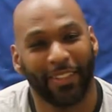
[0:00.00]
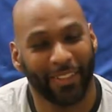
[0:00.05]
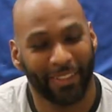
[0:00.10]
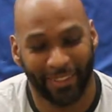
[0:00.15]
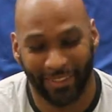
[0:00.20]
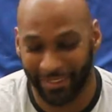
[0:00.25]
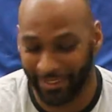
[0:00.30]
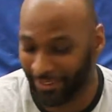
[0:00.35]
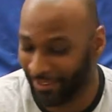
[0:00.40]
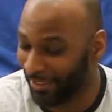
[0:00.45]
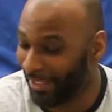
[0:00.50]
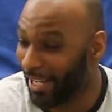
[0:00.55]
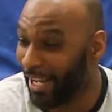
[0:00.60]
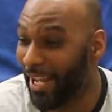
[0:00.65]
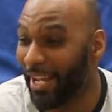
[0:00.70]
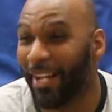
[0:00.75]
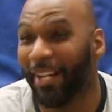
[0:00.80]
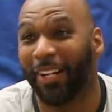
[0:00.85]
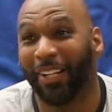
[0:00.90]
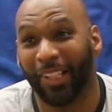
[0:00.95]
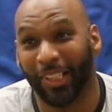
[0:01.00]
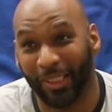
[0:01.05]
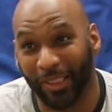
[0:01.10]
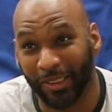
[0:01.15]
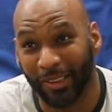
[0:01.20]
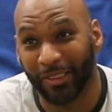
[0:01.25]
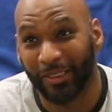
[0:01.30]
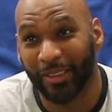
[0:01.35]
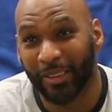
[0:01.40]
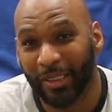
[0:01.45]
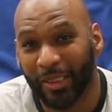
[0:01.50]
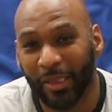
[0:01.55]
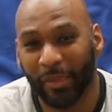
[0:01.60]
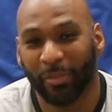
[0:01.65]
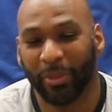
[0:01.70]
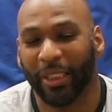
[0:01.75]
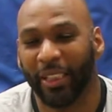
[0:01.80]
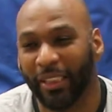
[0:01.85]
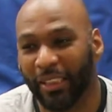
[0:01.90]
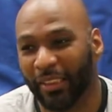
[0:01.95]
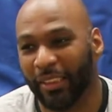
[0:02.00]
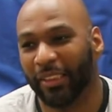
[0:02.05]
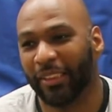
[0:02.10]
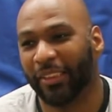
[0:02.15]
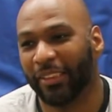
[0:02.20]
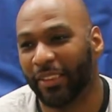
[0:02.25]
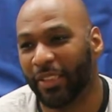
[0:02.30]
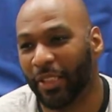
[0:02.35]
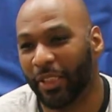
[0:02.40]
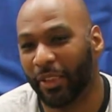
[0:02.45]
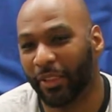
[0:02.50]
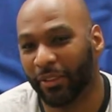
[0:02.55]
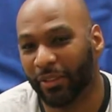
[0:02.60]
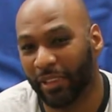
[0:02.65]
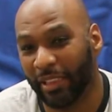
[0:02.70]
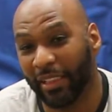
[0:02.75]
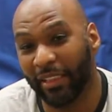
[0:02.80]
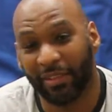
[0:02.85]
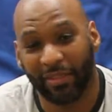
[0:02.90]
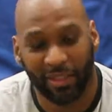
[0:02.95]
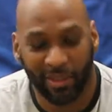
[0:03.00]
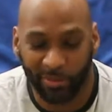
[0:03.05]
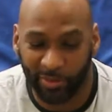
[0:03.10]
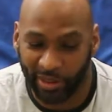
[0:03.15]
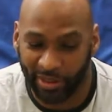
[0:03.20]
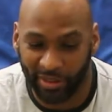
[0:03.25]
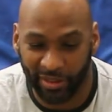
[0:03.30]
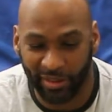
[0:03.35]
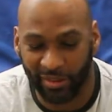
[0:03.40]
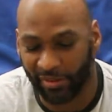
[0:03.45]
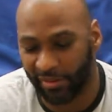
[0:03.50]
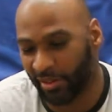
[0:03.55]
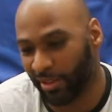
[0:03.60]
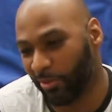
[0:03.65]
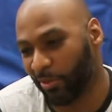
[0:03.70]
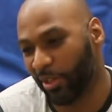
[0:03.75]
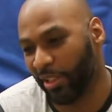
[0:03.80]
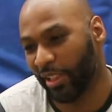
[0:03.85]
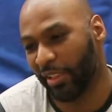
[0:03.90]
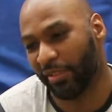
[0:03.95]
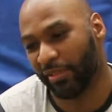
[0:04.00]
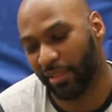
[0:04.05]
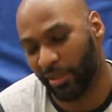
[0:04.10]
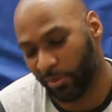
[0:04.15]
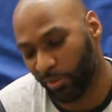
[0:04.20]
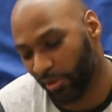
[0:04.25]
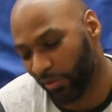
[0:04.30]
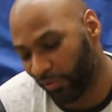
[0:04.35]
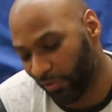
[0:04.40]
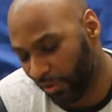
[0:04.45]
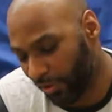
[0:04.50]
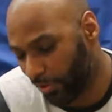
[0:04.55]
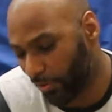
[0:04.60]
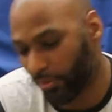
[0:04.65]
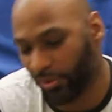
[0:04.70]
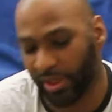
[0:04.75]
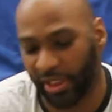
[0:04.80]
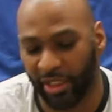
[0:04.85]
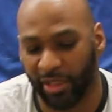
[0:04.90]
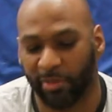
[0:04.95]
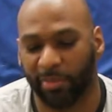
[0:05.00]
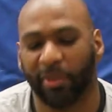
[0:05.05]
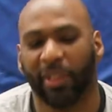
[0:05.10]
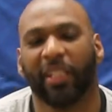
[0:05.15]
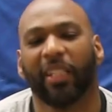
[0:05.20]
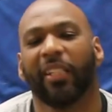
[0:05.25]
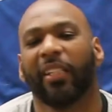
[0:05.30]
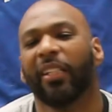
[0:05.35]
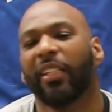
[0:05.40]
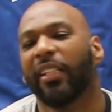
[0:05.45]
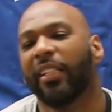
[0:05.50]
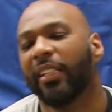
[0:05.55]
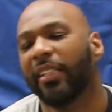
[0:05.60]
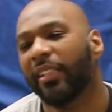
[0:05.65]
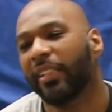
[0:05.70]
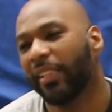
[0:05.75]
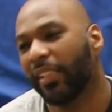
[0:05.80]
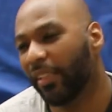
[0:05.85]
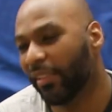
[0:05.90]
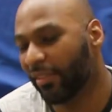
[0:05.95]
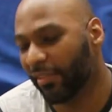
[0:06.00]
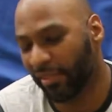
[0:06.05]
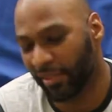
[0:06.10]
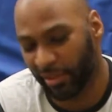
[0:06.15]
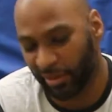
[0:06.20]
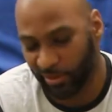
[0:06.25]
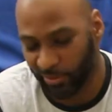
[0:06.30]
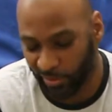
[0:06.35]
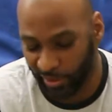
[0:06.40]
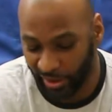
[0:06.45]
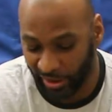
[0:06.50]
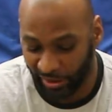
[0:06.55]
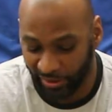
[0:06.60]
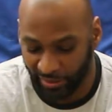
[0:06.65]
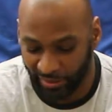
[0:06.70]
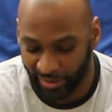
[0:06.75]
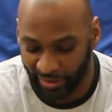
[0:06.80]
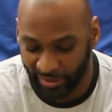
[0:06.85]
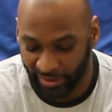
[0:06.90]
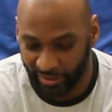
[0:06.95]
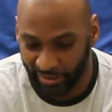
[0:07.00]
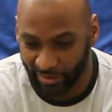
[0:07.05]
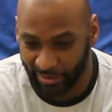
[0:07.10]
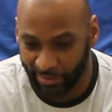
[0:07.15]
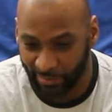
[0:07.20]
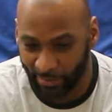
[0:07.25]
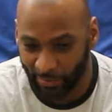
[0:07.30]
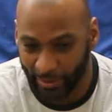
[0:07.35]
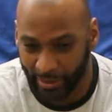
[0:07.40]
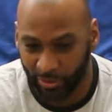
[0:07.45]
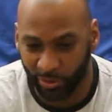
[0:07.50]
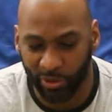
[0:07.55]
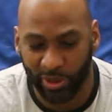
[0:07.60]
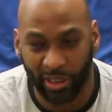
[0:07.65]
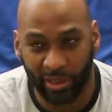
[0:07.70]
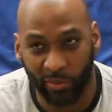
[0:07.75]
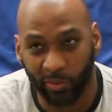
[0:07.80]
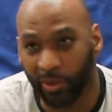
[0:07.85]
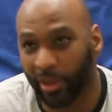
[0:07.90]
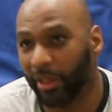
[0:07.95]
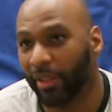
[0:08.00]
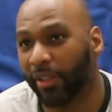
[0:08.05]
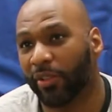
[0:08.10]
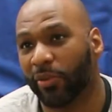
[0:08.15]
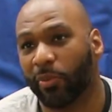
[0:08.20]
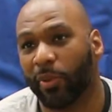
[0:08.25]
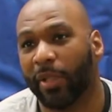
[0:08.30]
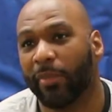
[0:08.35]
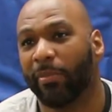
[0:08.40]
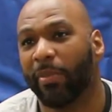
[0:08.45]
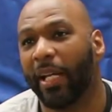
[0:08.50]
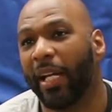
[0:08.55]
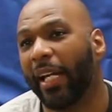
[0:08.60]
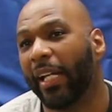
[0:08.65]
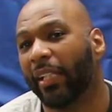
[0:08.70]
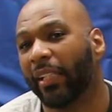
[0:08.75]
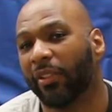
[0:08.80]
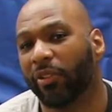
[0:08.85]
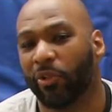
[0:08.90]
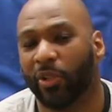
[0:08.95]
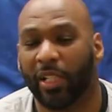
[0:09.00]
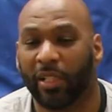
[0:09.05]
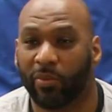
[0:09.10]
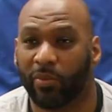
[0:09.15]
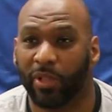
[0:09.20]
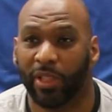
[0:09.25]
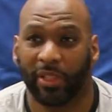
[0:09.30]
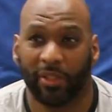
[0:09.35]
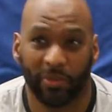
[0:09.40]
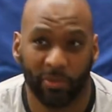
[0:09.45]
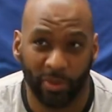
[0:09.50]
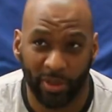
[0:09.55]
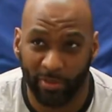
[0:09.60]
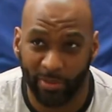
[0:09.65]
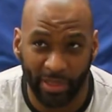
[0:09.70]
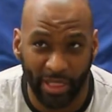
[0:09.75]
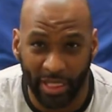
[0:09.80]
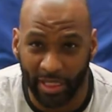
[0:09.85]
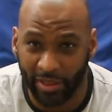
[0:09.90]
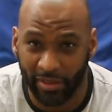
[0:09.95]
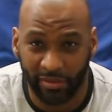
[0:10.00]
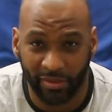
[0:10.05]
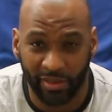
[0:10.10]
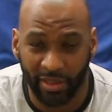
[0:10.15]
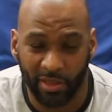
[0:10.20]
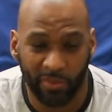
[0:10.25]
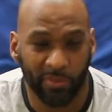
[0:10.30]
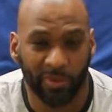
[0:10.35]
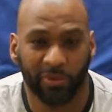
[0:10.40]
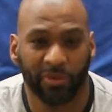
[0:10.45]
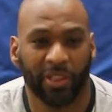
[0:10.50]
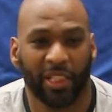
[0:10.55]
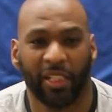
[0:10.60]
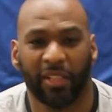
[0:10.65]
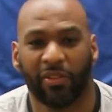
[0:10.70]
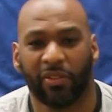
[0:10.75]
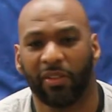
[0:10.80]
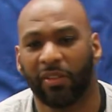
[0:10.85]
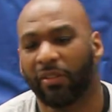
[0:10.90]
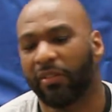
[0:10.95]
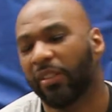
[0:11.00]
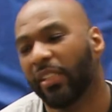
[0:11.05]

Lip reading: look good at all. But, you know, he stuck with it. He stuck with it. He stuck with the physical therapy. He stuck with trying to work his way back and trying to work his way back into the rotation.